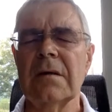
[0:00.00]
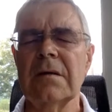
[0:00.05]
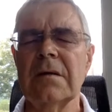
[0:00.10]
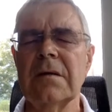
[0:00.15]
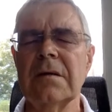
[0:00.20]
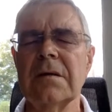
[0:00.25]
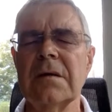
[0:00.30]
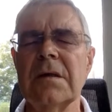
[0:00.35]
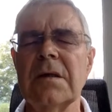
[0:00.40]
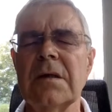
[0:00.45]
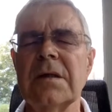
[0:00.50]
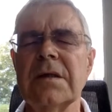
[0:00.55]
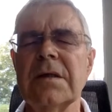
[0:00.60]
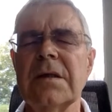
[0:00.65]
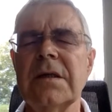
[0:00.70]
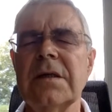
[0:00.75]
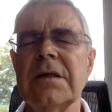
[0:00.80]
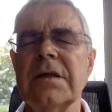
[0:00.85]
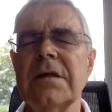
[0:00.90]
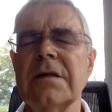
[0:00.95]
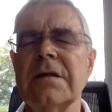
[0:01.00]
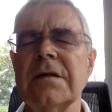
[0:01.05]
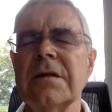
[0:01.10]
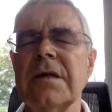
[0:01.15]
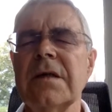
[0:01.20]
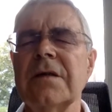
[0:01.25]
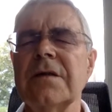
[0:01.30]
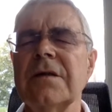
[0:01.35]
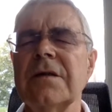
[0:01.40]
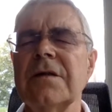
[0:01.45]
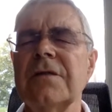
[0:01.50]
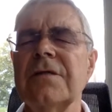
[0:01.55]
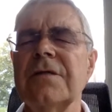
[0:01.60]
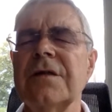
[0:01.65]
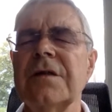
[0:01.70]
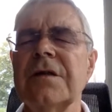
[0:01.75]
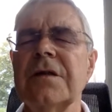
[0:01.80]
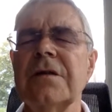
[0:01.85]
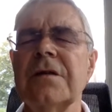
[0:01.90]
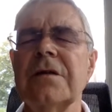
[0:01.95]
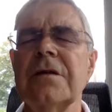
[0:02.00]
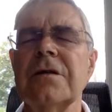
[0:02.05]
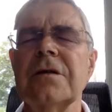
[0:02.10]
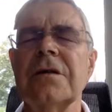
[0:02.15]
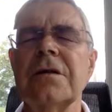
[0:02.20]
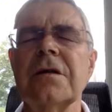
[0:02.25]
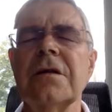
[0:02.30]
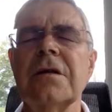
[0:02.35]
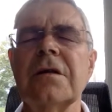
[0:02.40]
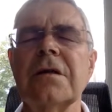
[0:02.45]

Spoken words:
just listening to your sense of touch,